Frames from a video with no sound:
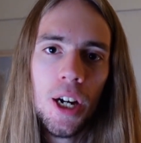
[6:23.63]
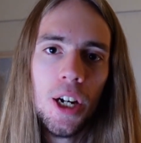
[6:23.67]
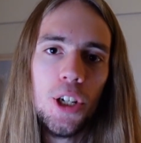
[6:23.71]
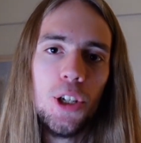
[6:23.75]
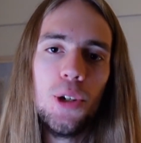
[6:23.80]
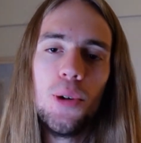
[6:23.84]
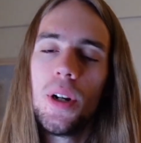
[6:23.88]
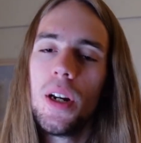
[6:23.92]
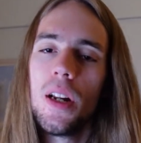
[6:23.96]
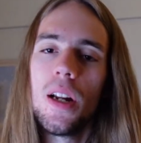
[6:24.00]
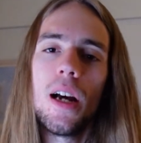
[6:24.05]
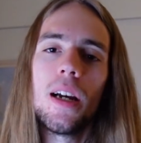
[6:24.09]

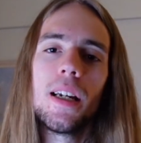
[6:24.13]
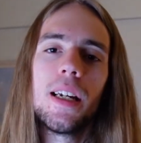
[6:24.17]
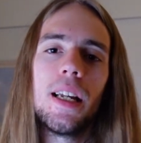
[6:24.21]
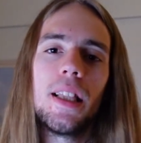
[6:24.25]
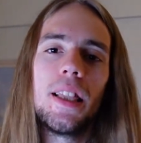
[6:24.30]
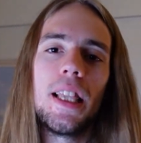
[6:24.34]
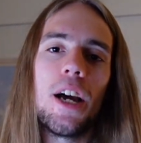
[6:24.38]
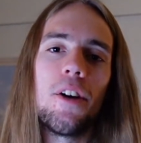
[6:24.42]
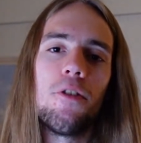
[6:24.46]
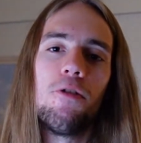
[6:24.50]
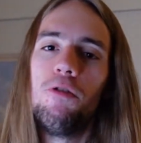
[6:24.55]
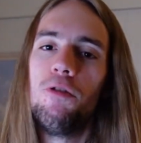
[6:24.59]
You cannot get
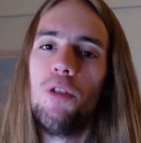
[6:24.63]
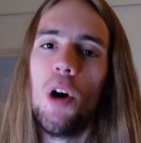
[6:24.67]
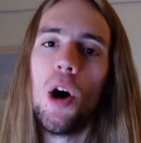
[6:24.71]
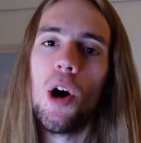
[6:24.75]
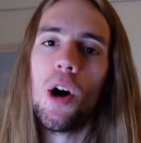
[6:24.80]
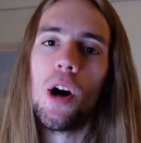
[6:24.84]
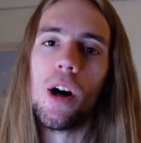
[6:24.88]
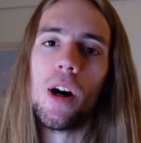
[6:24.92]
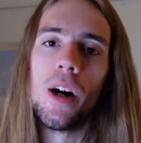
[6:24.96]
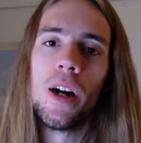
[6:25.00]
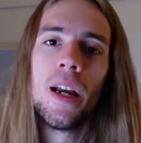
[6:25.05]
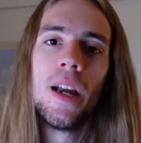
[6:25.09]
that
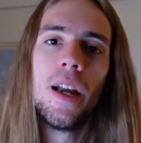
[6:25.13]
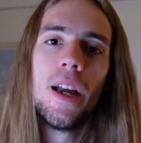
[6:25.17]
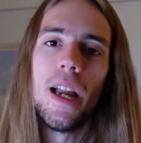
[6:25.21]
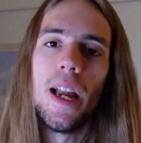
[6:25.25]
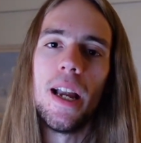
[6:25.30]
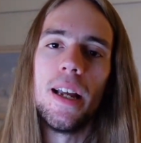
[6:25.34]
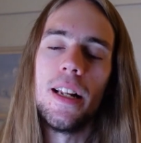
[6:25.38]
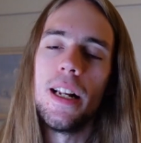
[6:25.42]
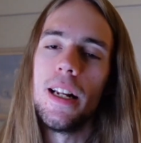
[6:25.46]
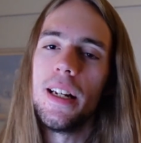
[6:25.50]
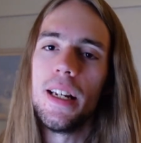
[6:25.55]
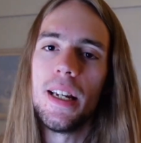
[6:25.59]
far
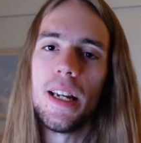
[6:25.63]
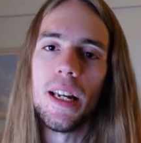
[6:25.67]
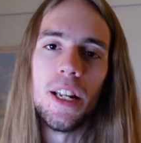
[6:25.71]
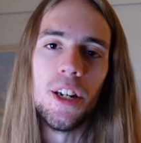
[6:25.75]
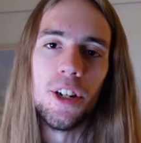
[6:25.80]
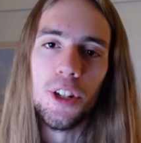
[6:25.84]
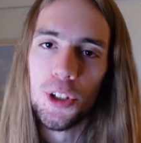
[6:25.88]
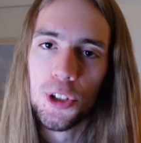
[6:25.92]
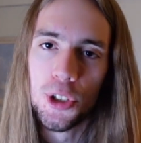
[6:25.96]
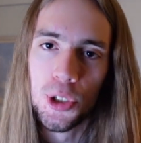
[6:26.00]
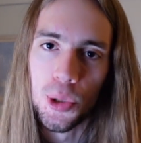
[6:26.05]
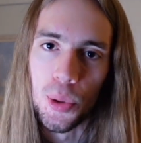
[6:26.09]
in any
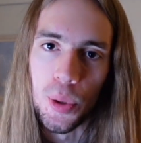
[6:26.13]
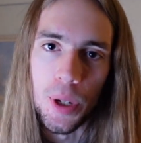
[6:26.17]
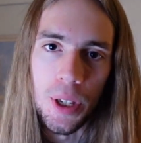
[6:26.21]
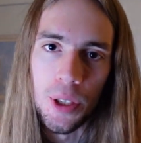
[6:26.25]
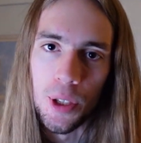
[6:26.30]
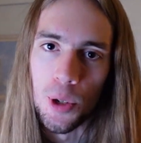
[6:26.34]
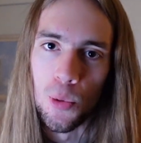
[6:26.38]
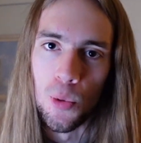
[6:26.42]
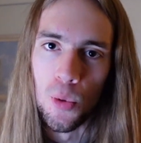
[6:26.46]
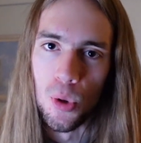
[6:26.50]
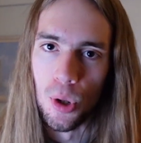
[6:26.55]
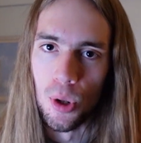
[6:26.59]
industry in
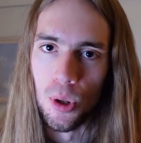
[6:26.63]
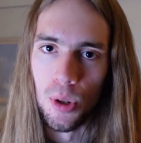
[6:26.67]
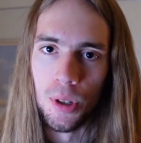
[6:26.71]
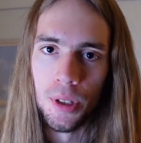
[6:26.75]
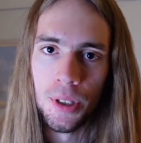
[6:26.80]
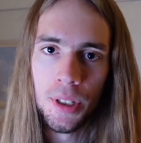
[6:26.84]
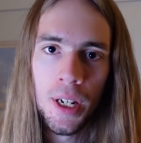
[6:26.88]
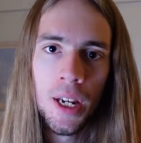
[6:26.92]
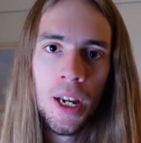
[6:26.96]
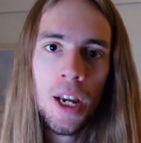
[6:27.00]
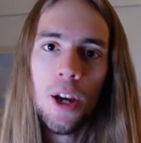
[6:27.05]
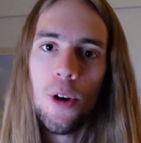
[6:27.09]
the
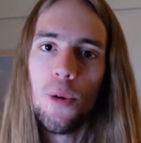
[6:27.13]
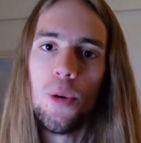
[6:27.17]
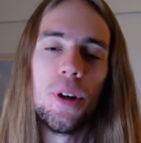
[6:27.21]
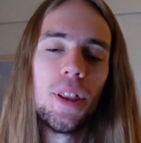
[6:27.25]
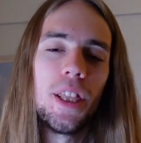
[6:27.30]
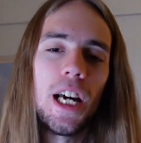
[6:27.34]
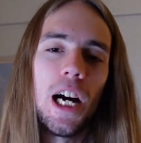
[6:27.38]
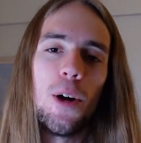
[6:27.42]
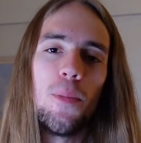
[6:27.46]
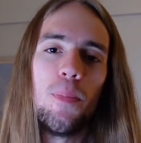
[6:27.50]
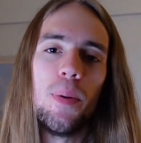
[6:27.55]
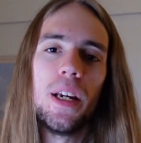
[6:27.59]
world
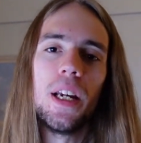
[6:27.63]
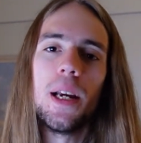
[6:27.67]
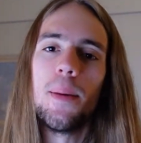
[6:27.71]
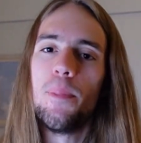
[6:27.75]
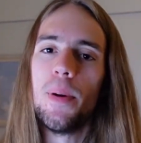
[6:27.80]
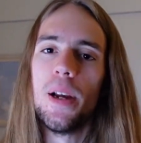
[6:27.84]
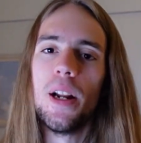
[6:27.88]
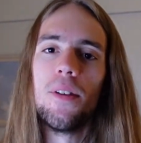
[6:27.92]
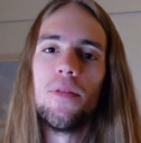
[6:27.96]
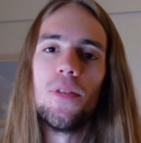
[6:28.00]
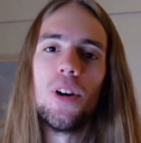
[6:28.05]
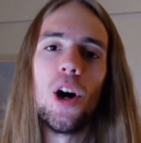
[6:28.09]
without being a
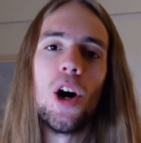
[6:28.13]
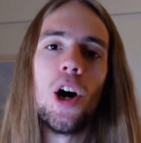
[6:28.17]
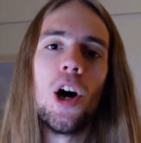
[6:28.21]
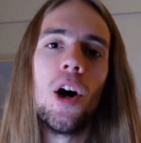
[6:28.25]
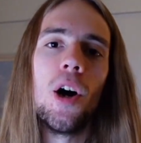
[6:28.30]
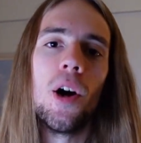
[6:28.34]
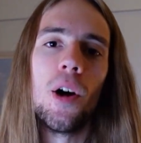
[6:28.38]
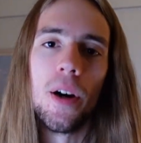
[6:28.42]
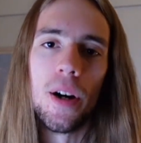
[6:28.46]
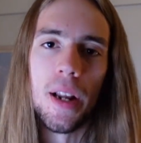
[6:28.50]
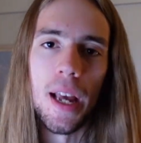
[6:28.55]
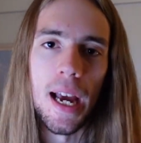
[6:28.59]
bit of a
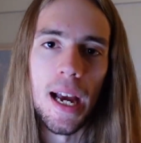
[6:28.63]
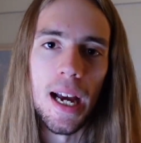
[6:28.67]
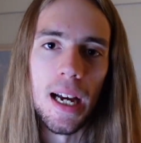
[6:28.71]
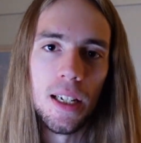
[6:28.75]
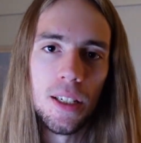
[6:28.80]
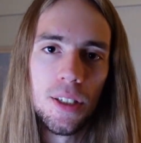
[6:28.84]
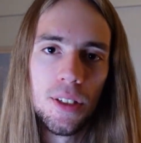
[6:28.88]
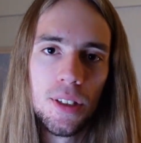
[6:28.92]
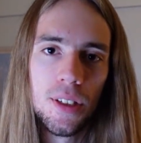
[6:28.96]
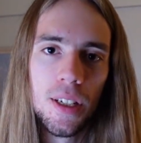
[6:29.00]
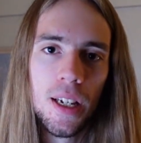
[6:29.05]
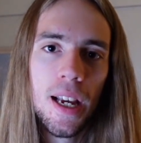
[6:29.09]
hard
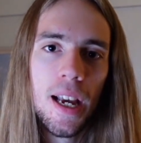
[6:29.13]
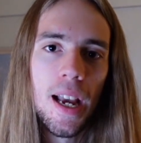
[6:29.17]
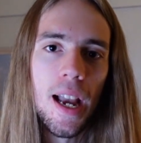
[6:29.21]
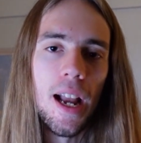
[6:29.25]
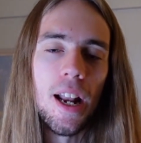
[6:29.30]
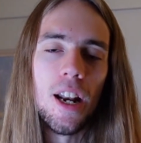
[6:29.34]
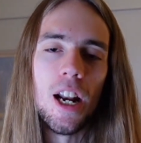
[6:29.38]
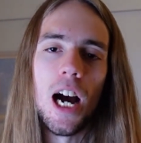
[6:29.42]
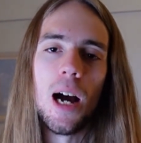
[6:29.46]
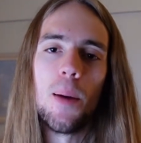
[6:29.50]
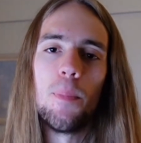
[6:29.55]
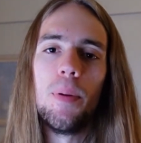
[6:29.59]
ass and
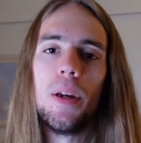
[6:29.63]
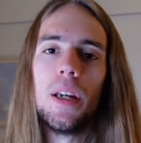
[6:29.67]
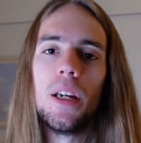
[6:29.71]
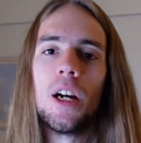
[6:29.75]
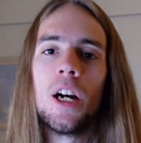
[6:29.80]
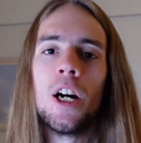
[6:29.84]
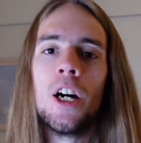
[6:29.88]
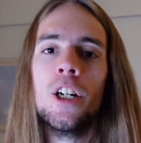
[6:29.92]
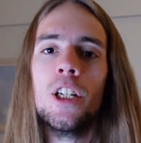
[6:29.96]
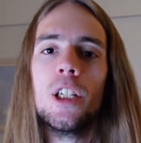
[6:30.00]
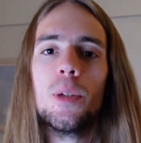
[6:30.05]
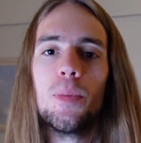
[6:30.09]
not being
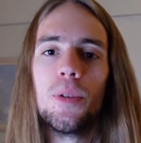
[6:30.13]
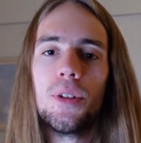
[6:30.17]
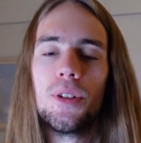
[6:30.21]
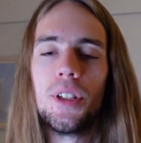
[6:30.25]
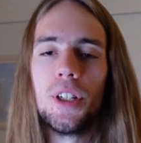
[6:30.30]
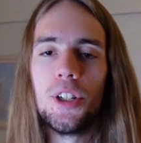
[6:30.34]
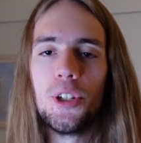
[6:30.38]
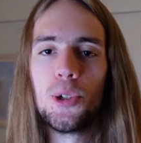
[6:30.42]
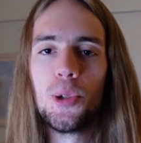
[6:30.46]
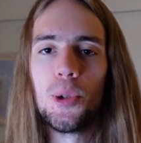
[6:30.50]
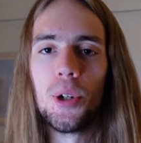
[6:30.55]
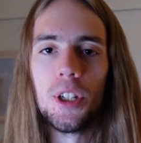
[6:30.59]

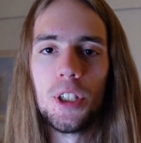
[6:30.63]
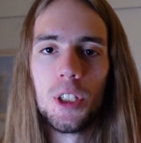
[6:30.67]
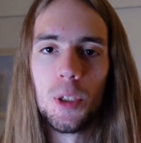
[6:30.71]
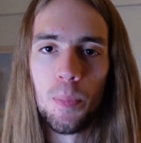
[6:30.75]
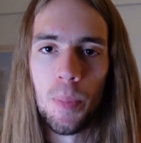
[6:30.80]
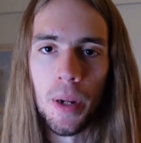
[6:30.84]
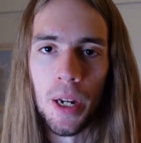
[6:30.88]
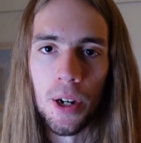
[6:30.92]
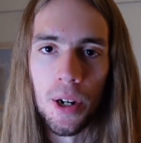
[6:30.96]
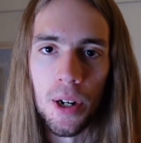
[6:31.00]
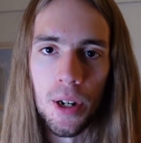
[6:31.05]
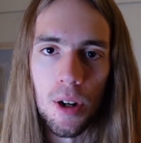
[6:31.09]
100%
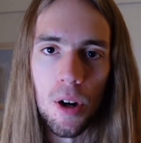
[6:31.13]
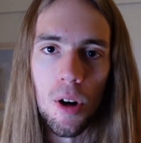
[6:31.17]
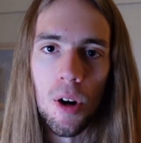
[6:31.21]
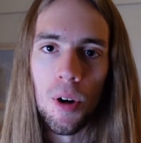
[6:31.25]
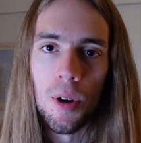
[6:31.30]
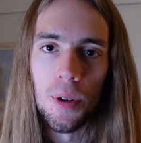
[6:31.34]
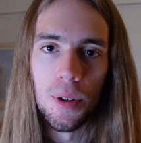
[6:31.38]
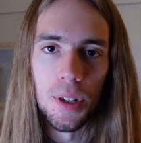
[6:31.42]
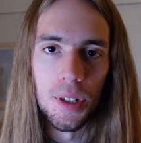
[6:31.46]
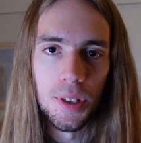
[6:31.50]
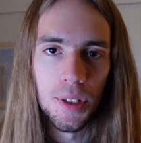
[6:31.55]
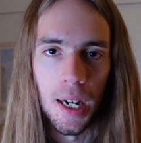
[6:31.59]
transparent
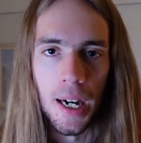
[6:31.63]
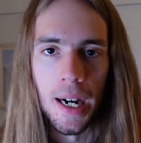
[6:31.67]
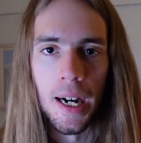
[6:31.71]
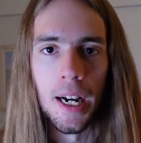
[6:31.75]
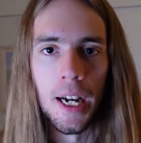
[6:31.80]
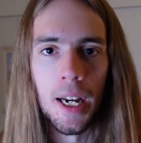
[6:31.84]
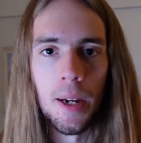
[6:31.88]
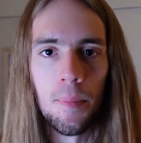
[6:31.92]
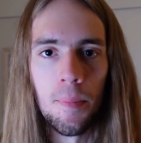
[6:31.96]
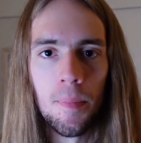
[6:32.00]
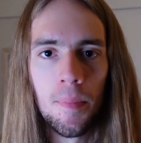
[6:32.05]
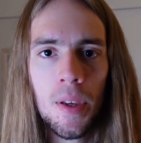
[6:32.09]
all the
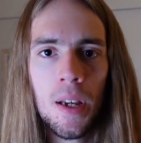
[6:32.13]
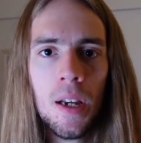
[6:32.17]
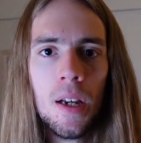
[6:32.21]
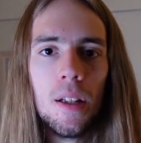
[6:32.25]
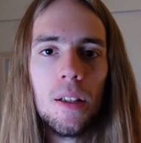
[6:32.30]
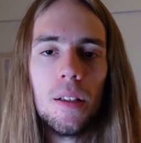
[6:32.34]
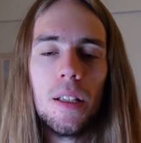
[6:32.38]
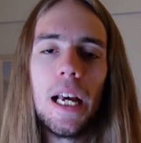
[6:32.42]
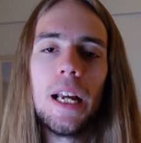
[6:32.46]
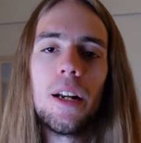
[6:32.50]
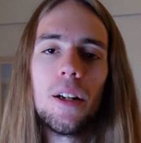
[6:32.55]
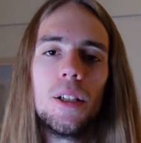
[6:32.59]
time,
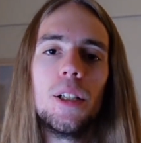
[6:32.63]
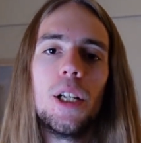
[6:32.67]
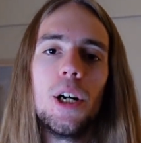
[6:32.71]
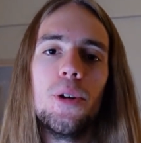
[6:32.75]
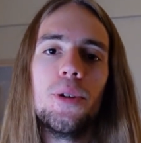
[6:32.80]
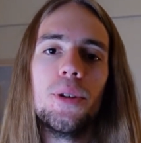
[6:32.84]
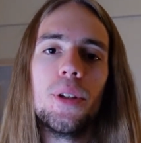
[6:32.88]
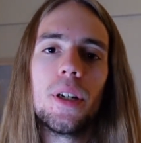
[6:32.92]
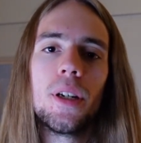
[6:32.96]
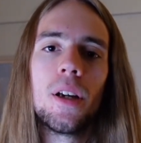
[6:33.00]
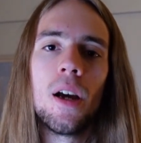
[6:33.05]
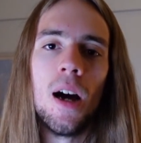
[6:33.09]
let
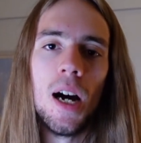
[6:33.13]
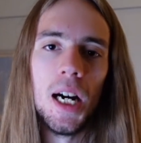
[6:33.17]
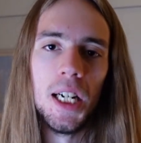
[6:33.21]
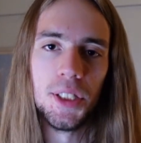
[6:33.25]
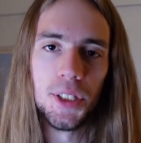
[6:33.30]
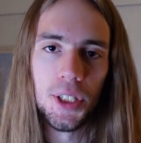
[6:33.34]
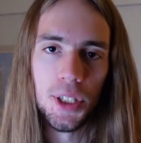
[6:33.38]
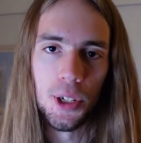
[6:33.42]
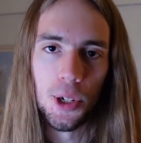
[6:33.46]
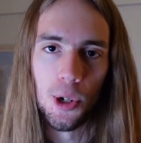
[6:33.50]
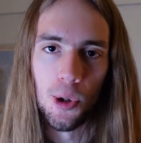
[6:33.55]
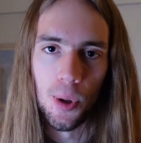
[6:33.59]
alone the
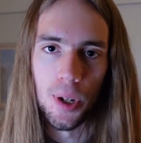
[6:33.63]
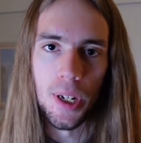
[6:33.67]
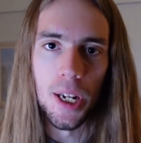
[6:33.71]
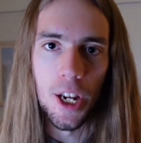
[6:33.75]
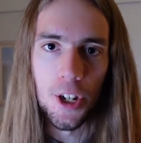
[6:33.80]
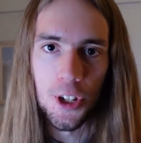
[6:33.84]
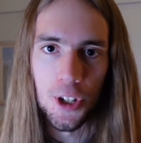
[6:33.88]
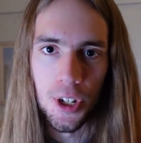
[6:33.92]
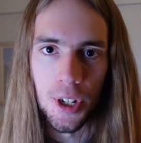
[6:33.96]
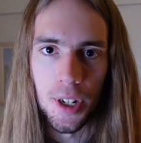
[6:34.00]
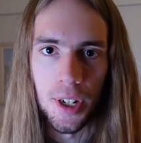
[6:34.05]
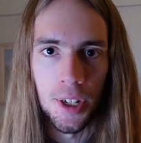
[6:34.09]
content
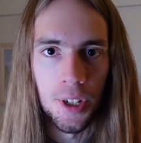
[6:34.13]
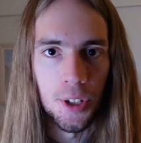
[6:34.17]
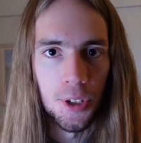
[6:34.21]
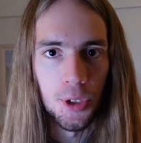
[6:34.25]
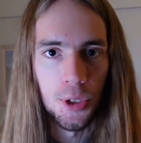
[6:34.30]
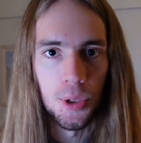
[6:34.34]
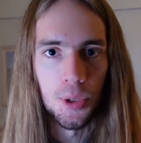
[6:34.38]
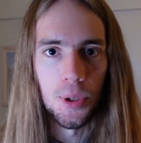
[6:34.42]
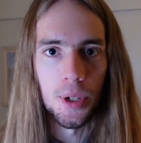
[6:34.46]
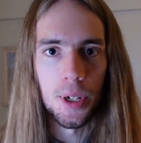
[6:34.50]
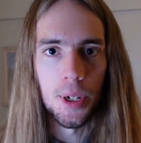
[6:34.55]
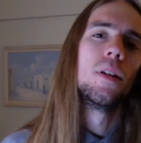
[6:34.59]
creation
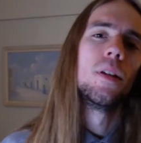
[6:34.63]
industry.